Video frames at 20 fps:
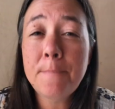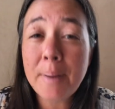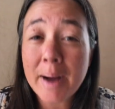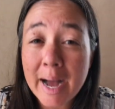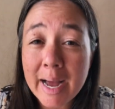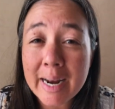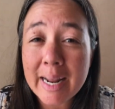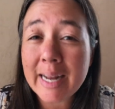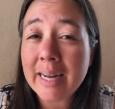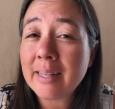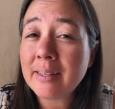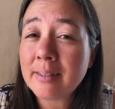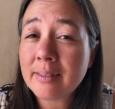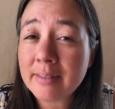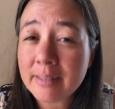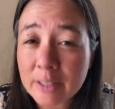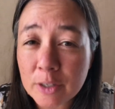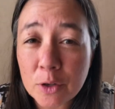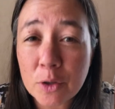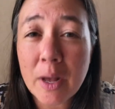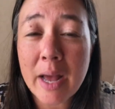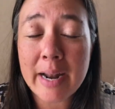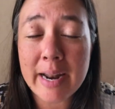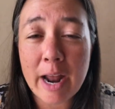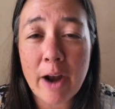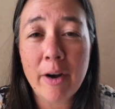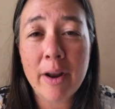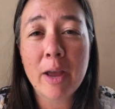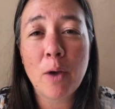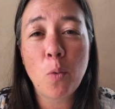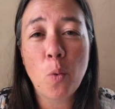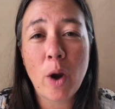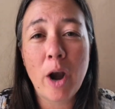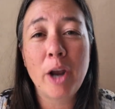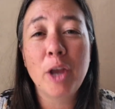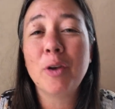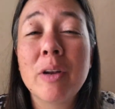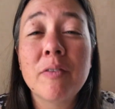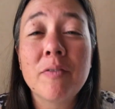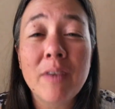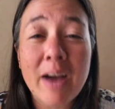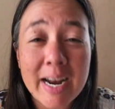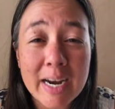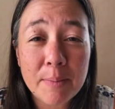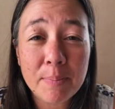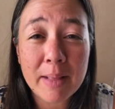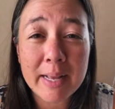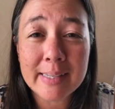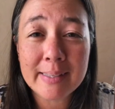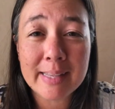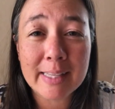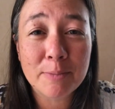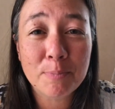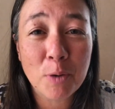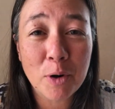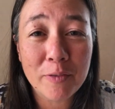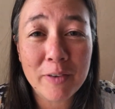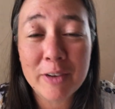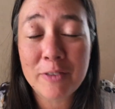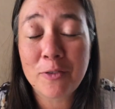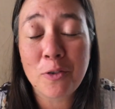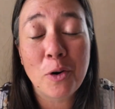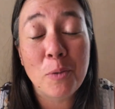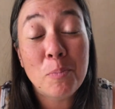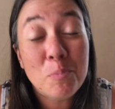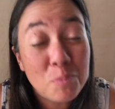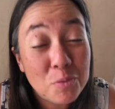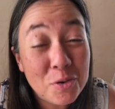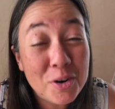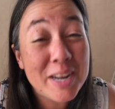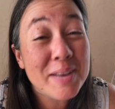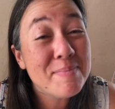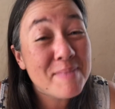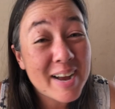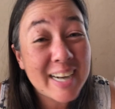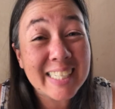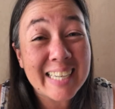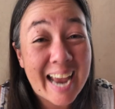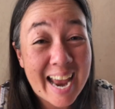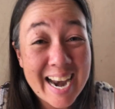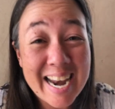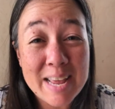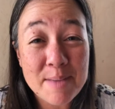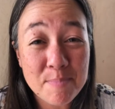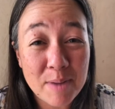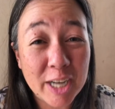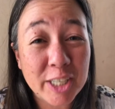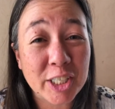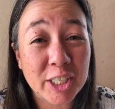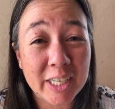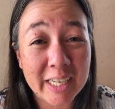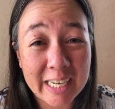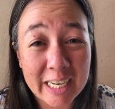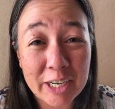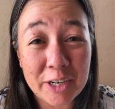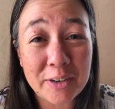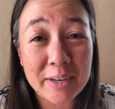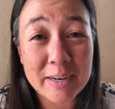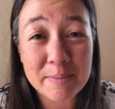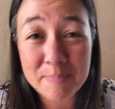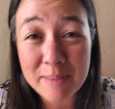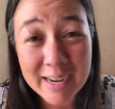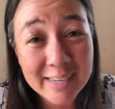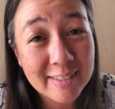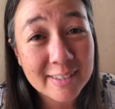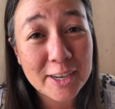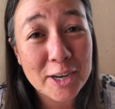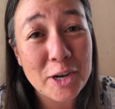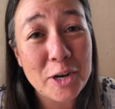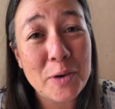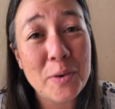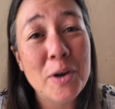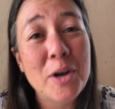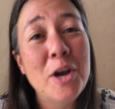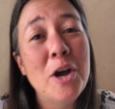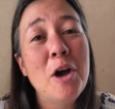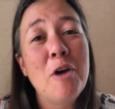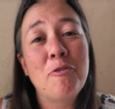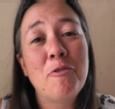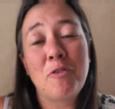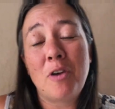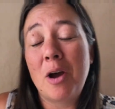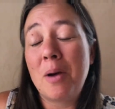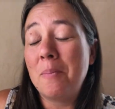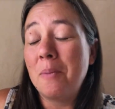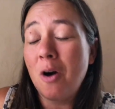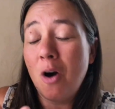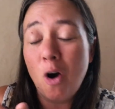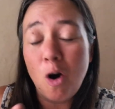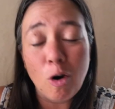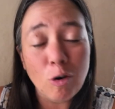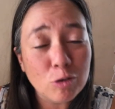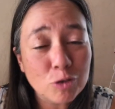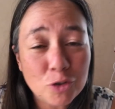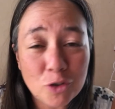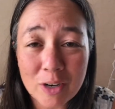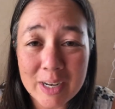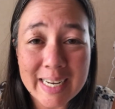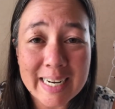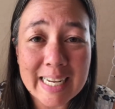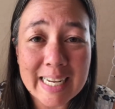but it is still an area where you can find a place that's perfect for pretty much any budget here in Mexico, from ultra